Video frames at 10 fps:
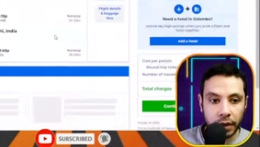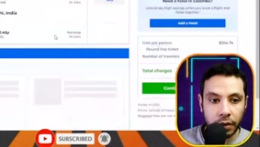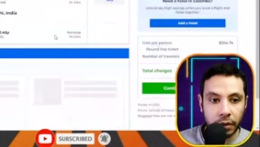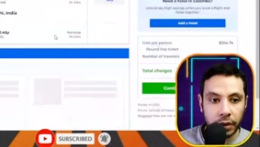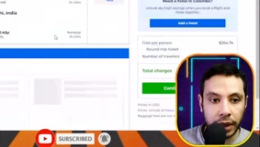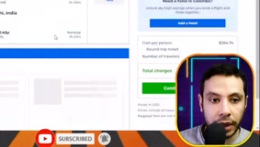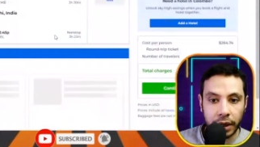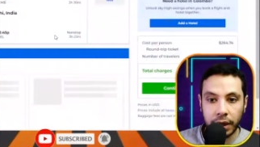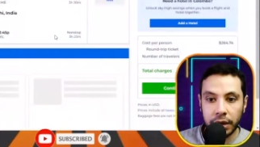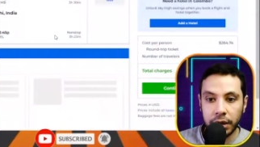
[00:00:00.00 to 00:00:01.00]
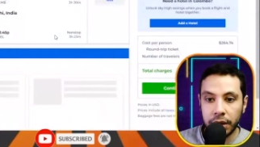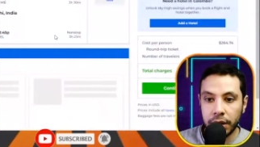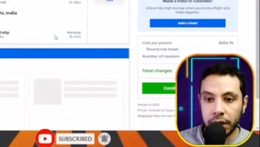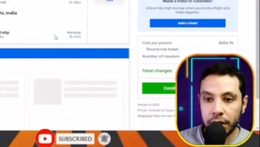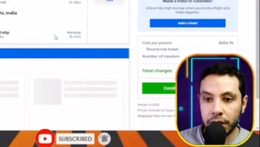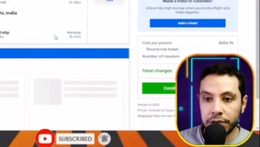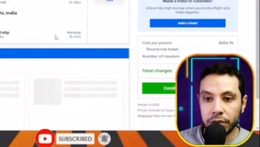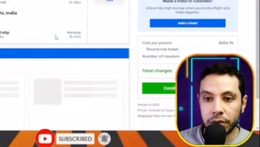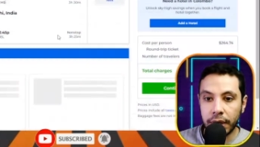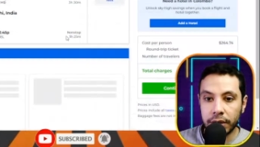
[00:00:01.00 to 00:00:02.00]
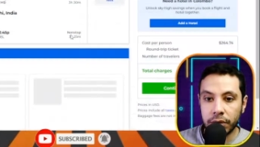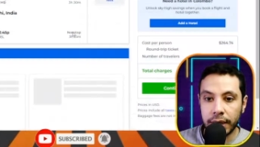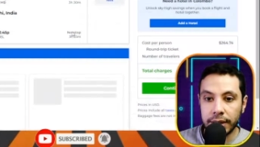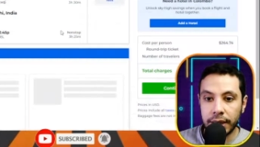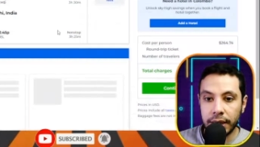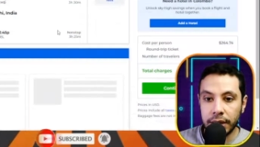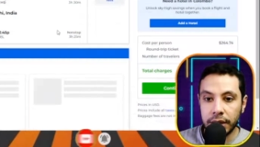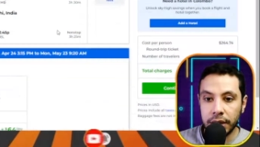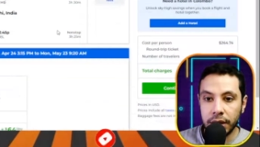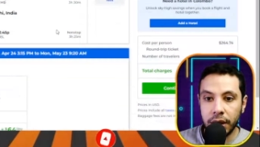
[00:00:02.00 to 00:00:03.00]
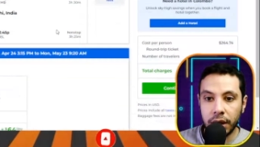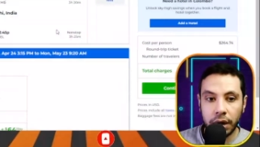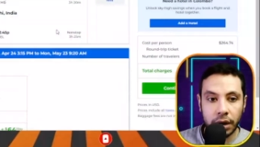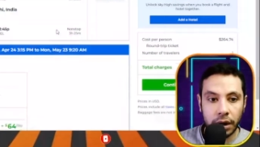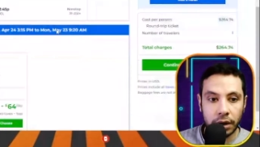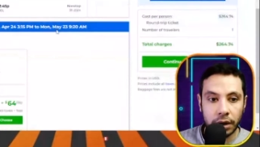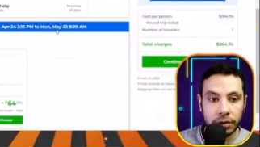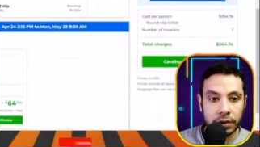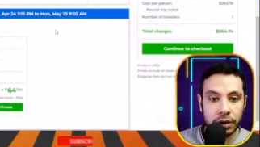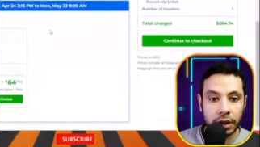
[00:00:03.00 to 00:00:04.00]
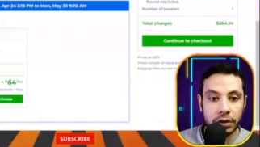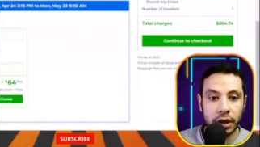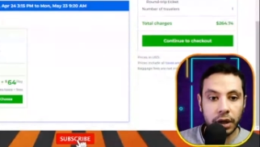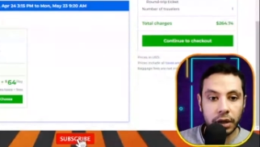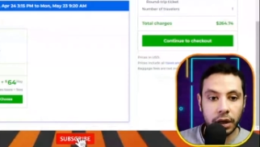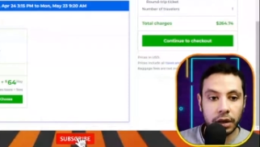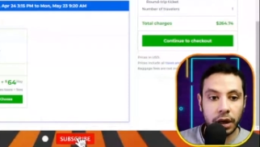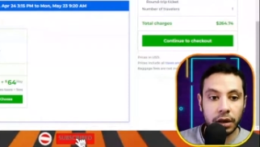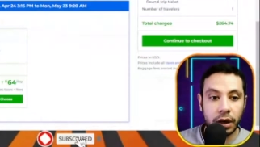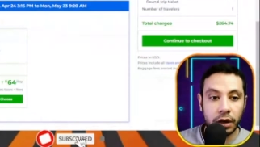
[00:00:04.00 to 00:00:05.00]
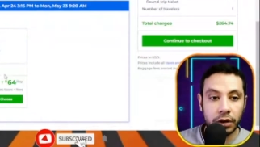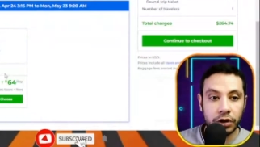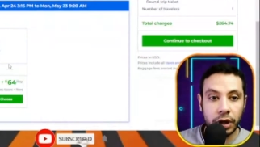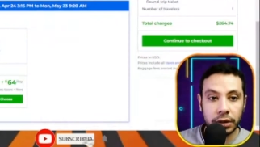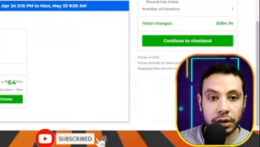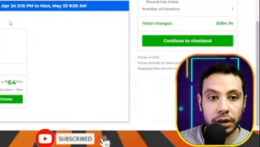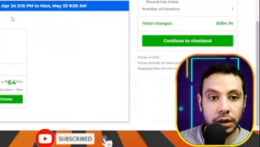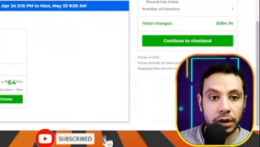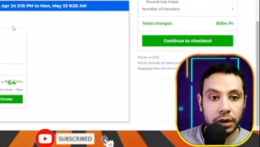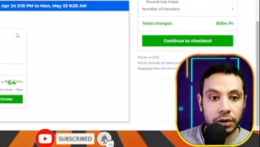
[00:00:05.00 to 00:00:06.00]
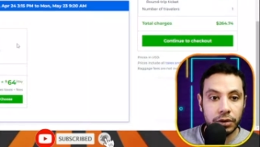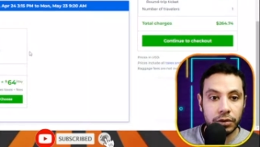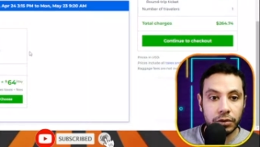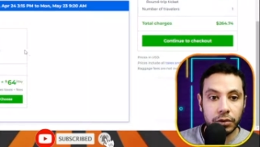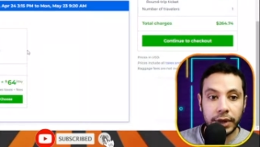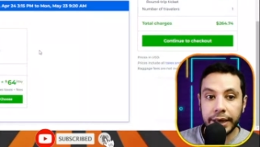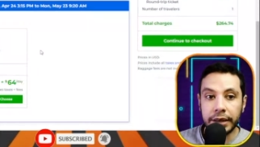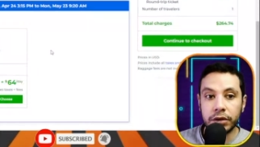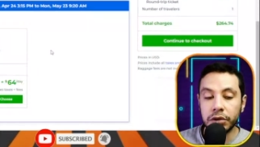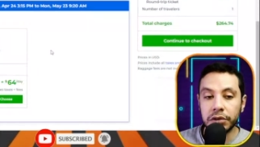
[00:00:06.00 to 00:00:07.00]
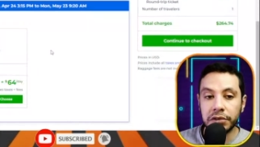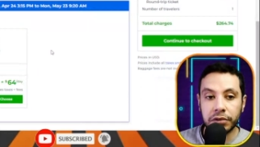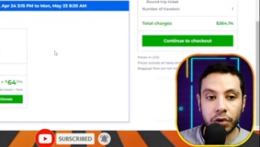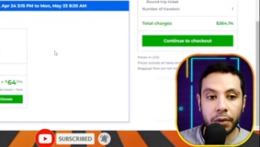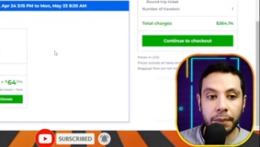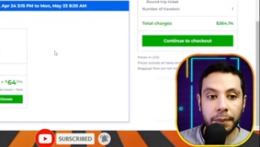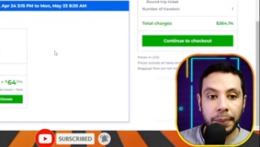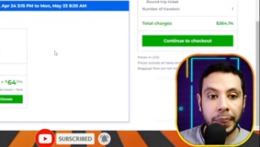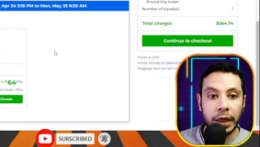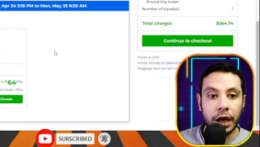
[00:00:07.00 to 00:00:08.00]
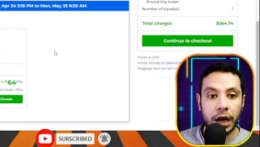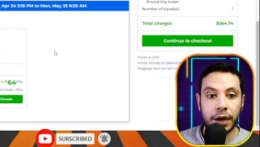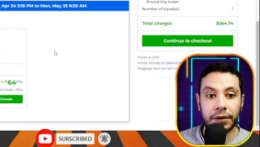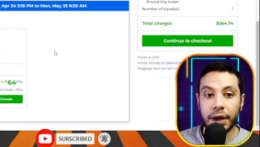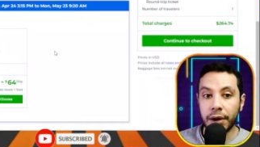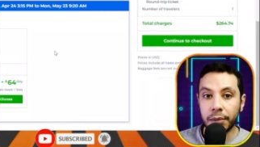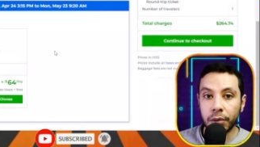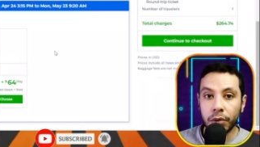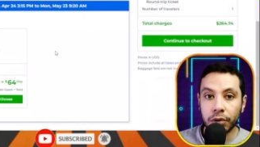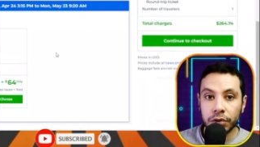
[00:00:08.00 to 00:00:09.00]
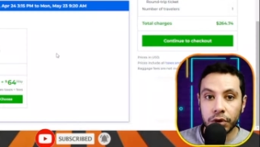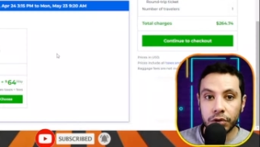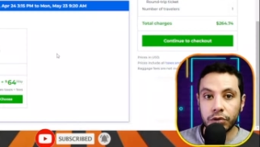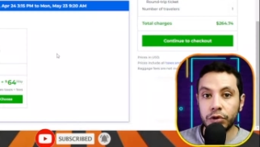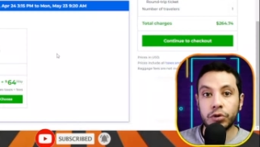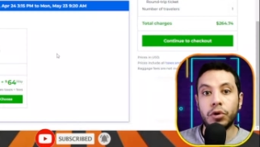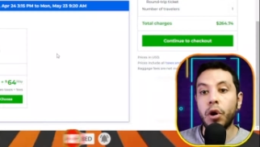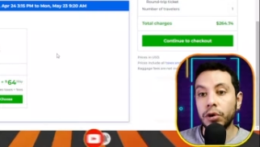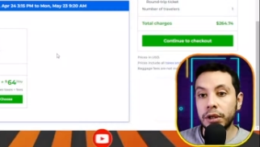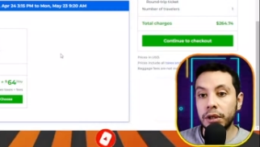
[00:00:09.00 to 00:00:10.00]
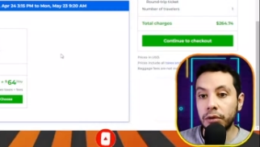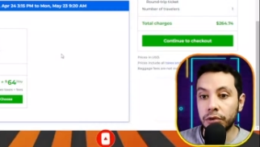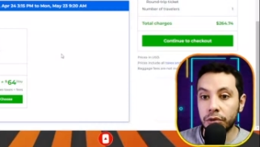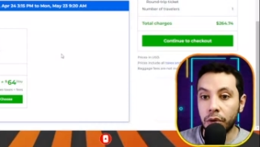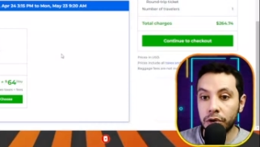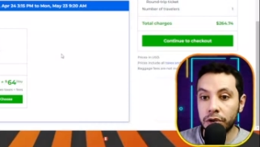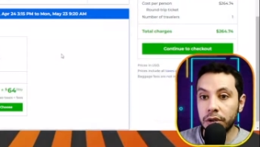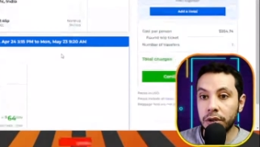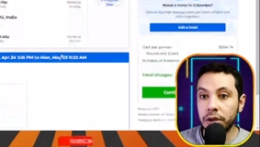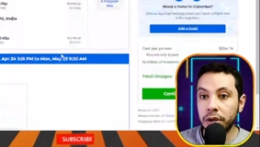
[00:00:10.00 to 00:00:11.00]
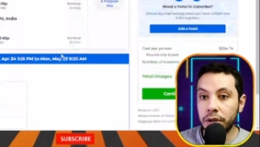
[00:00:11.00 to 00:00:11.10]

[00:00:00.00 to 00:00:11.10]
If you would like to add any other things like a car shuttle to take you from the airport to your hotel or your hostel,